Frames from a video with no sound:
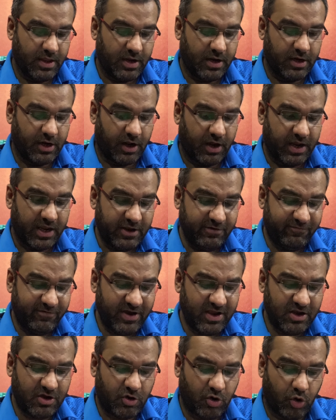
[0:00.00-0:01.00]
Now, if
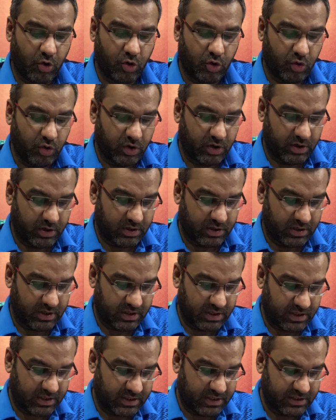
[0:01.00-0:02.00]
I go
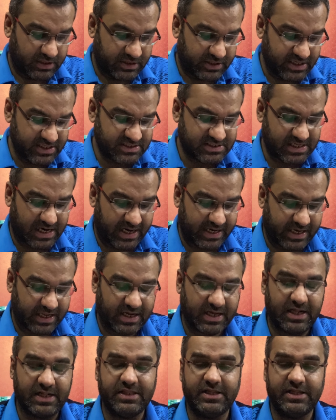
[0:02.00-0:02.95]
this article,